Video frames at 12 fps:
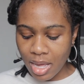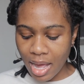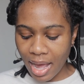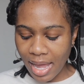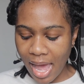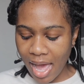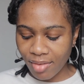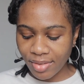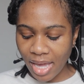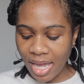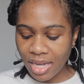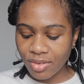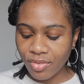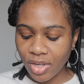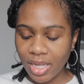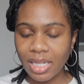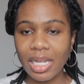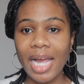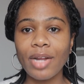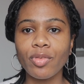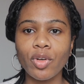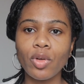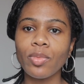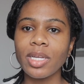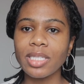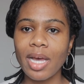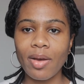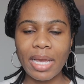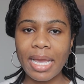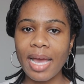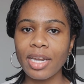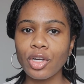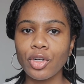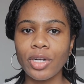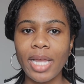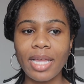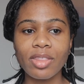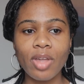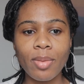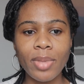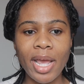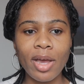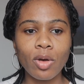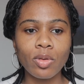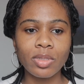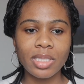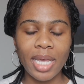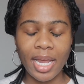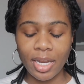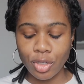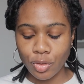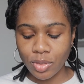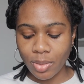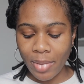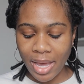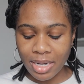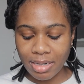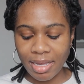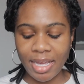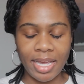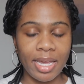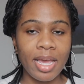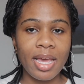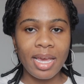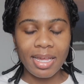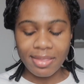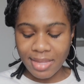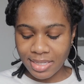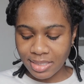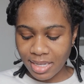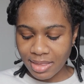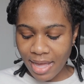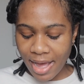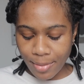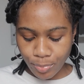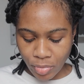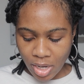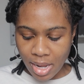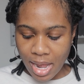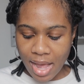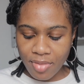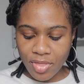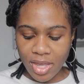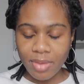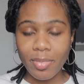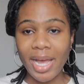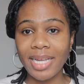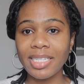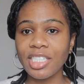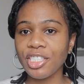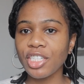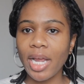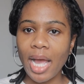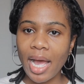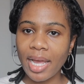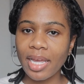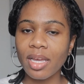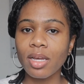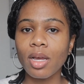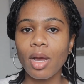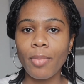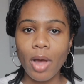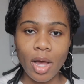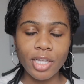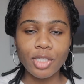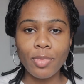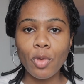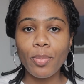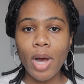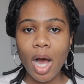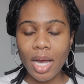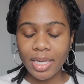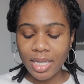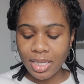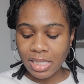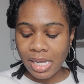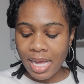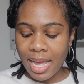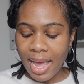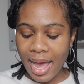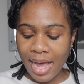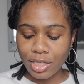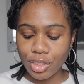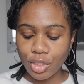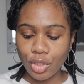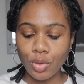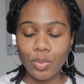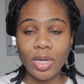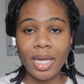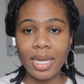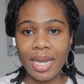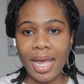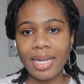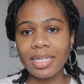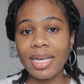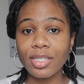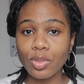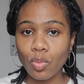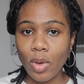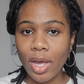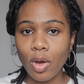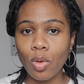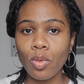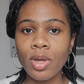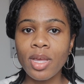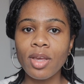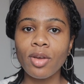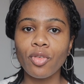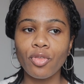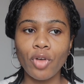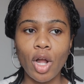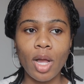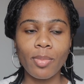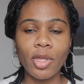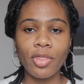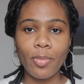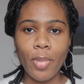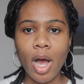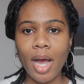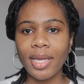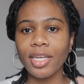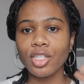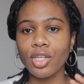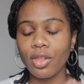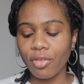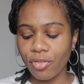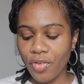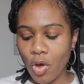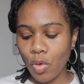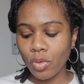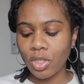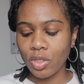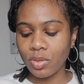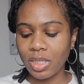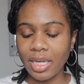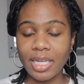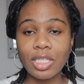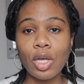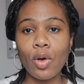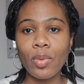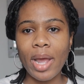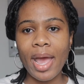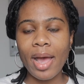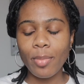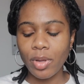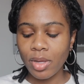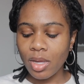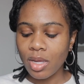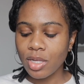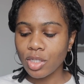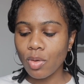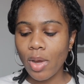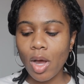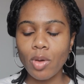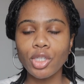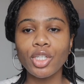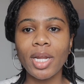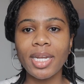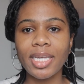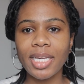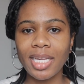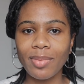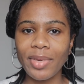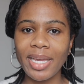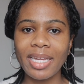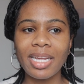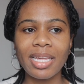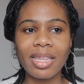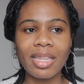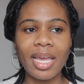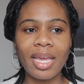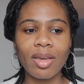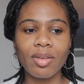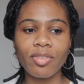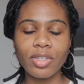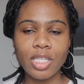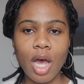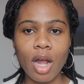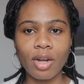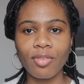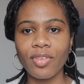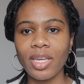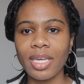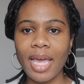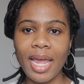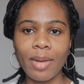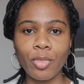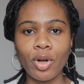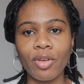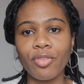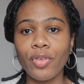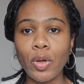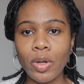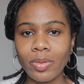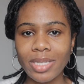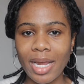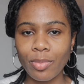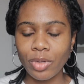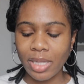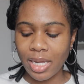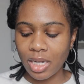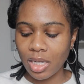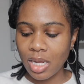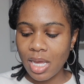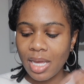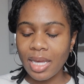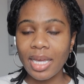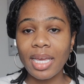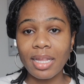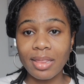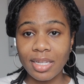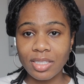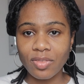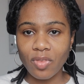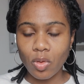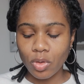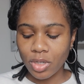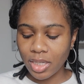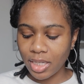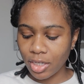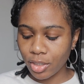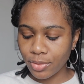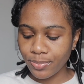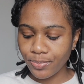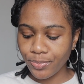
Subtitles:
I have Canva and Lightroom. That's how I kind of create thumbnails and do some editing and things like that. And then my DJI Osmo Pocket has to connect as well from the Pocket to the phone using its own app. So I always try to keep anything photography, camera, photo type related in this folder here.